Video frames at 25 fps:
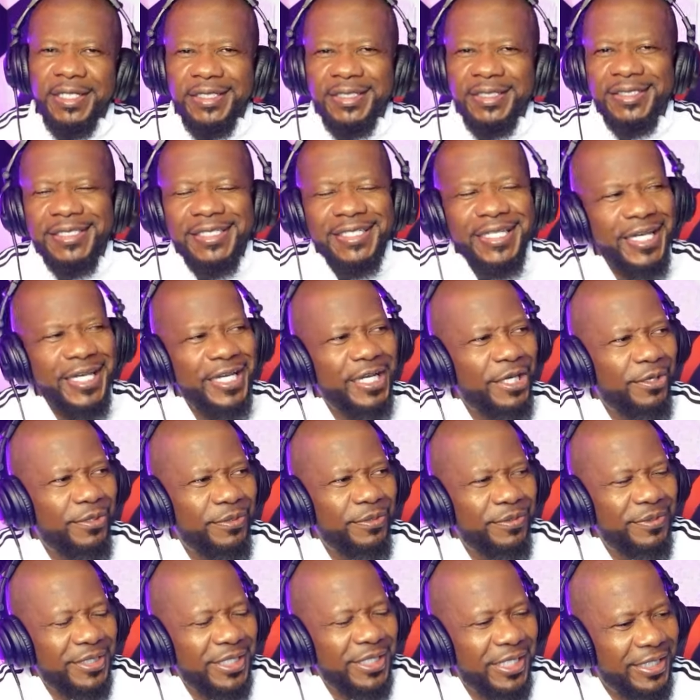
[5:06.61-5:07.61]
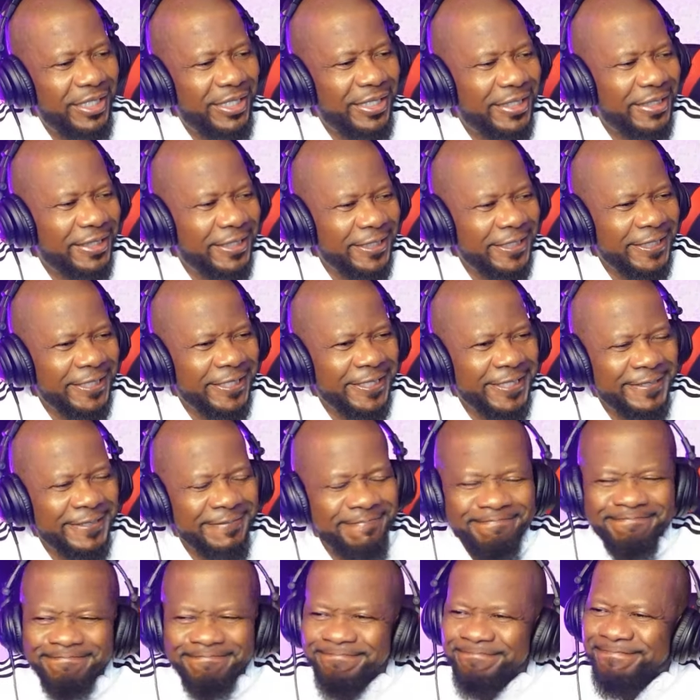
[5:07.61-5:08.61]
Now,
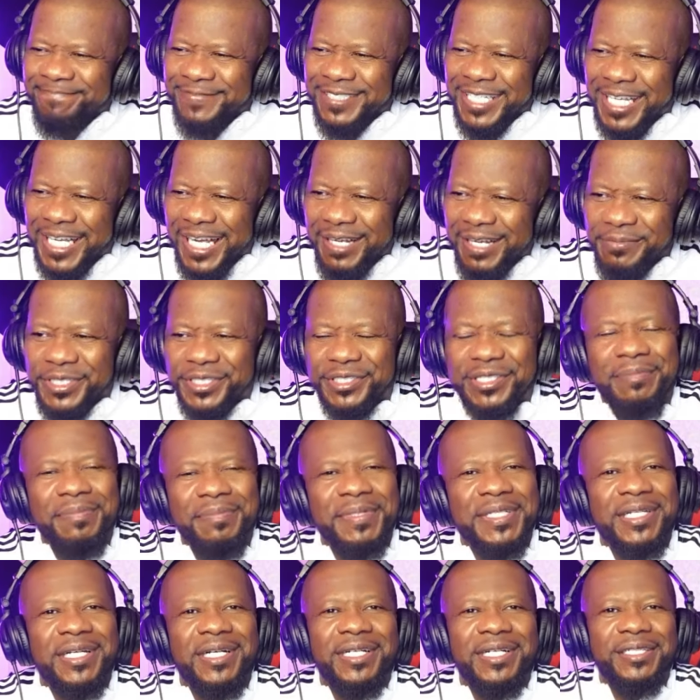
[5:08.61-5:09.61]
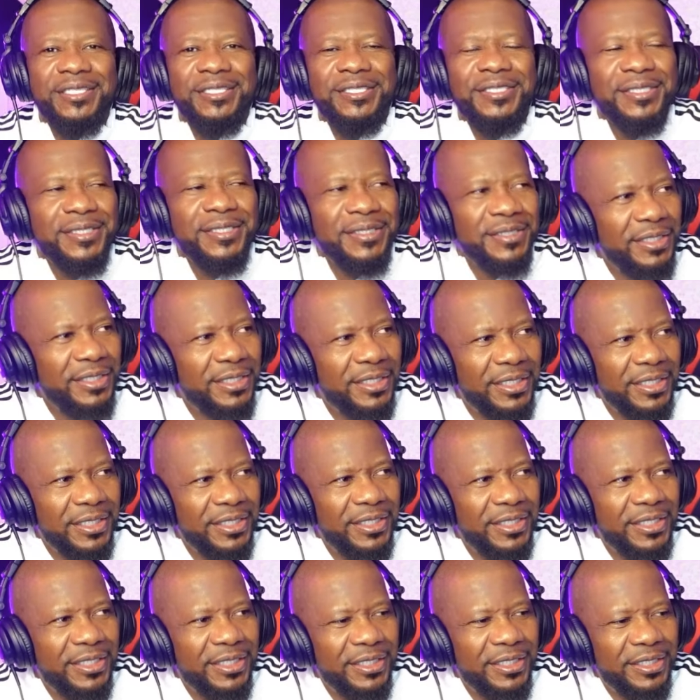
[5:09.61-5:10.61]
I'm just gonna be honest.
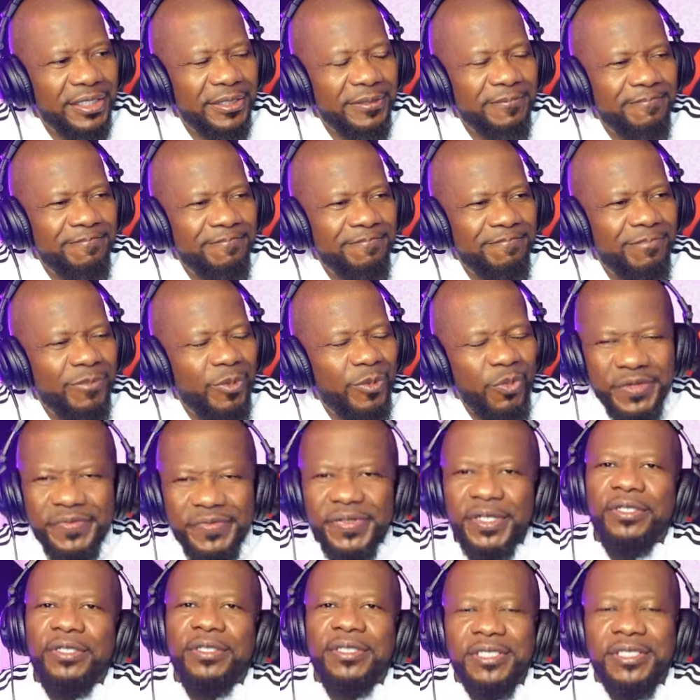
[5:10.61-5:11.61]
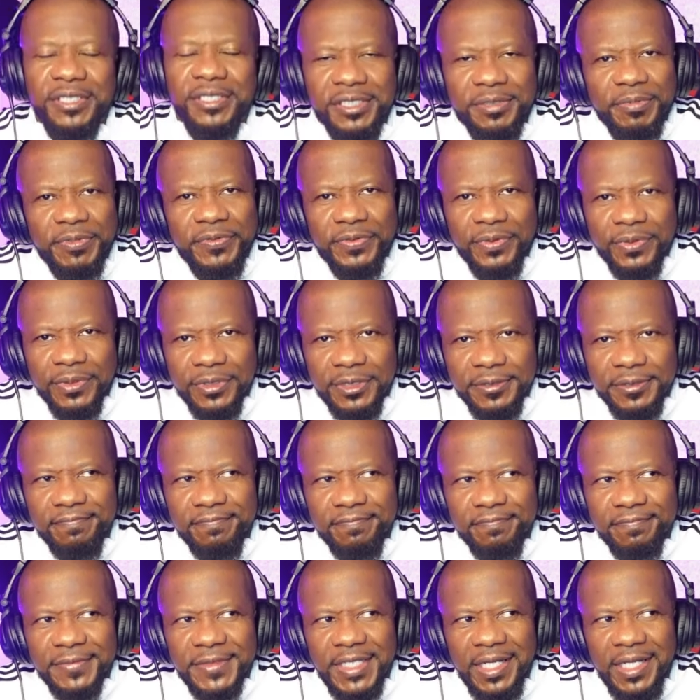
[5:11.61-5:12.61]
We've heard this before.
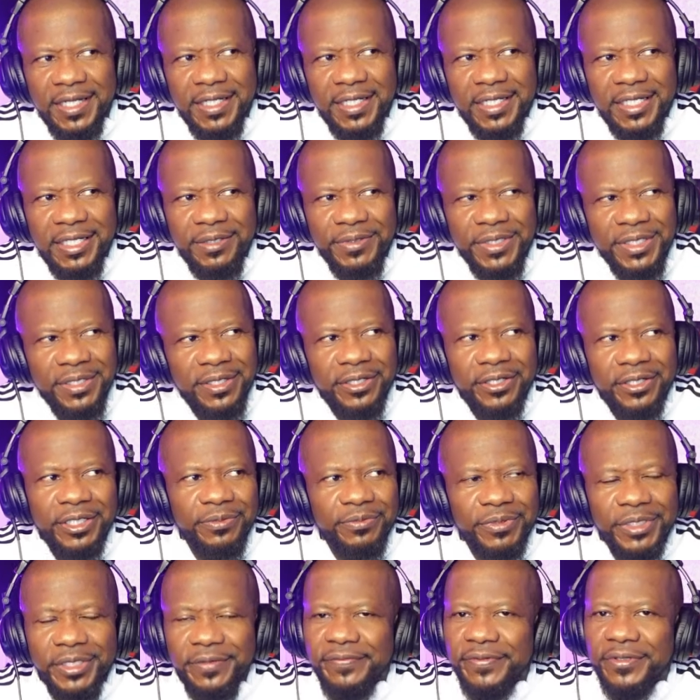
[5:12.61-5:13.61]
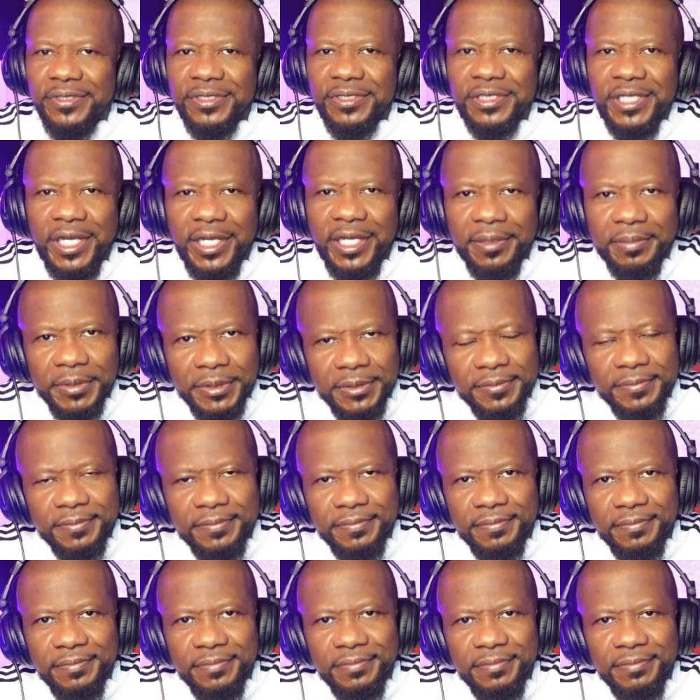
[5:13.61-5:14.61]
We heard it when it first happened.
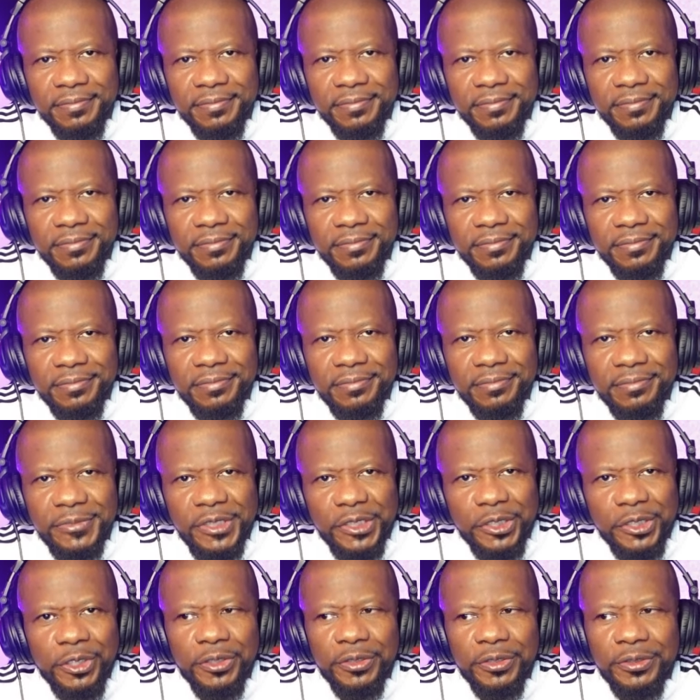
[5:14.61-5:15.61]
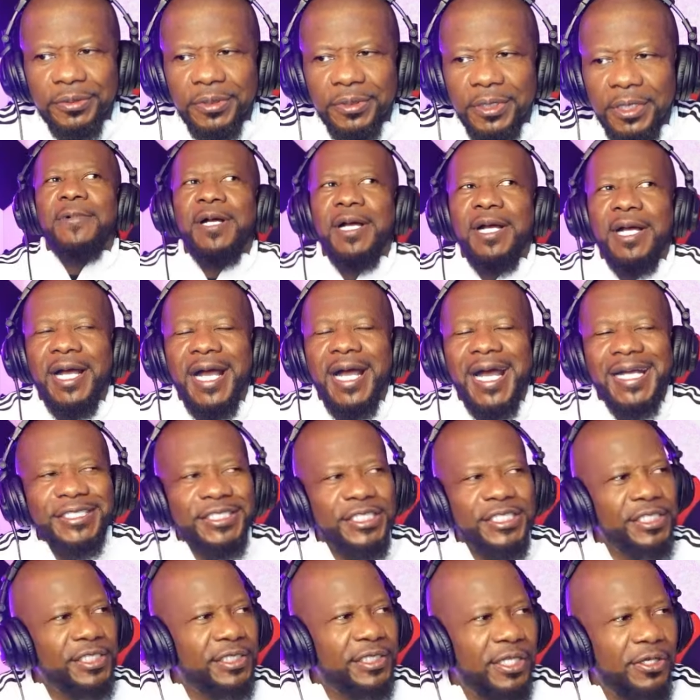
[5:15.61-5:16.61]
You know, I
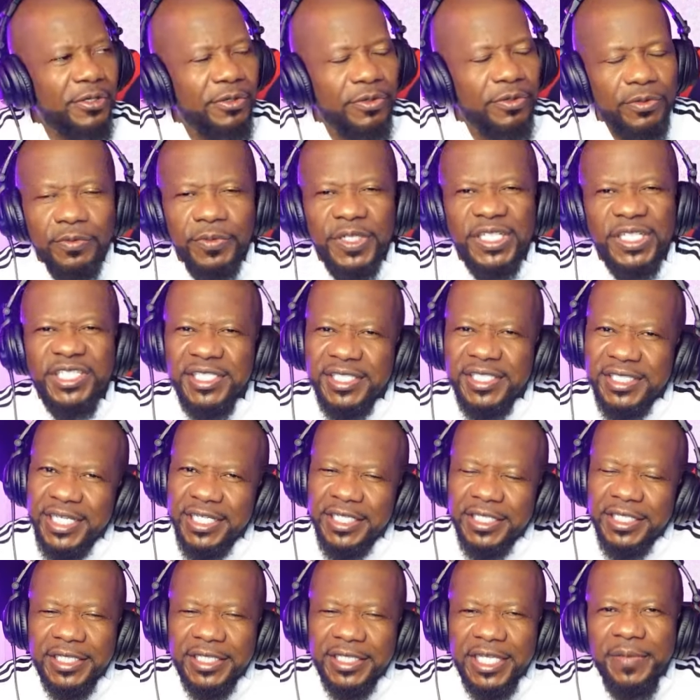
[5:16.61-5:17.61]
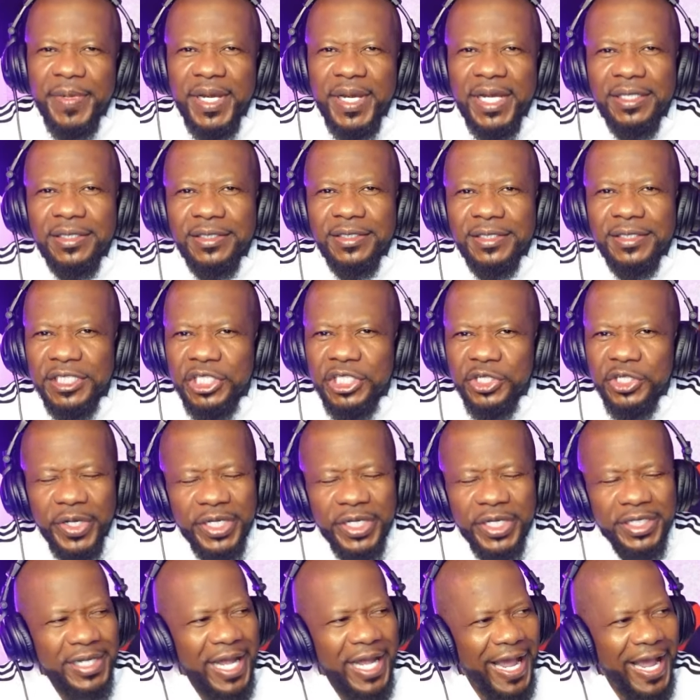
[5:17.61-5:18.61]
just don't, when she said the thing about
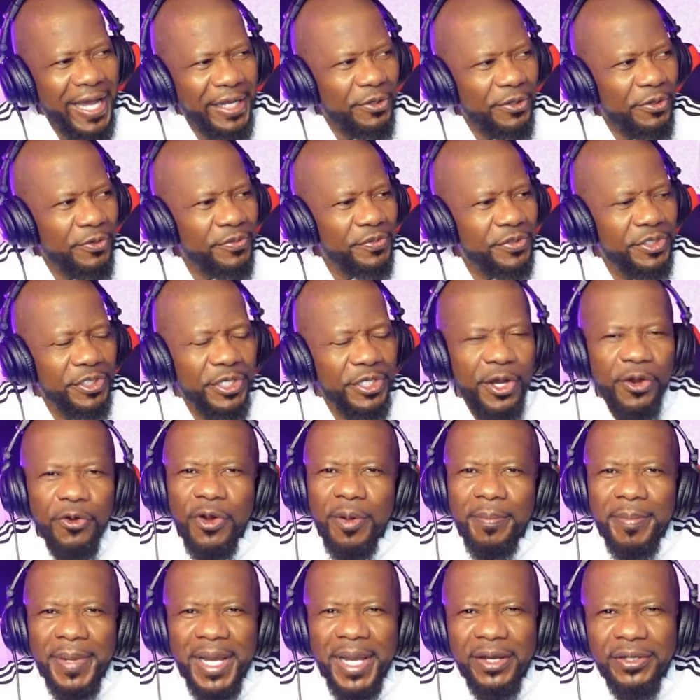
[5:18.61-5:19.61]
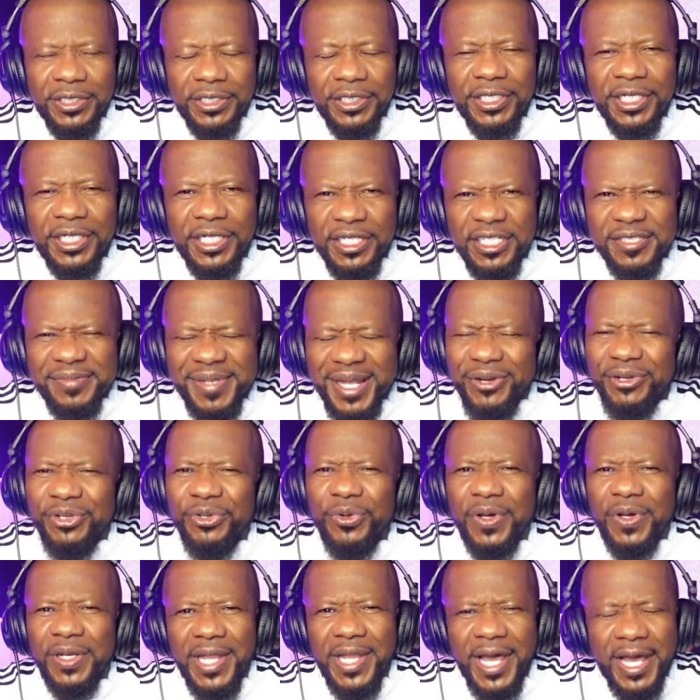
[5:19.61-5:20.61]
insinuating, I don't know about her husband. I don't know
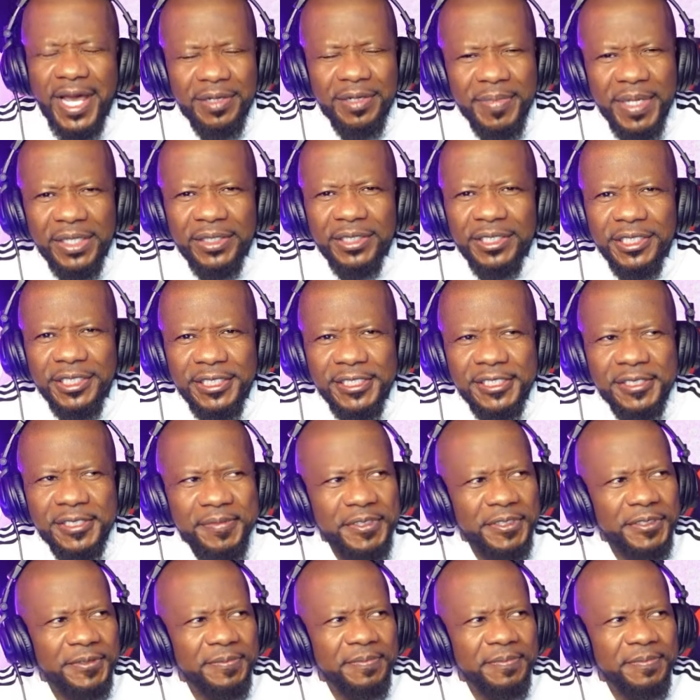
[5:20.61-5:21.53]
a lot about her husband,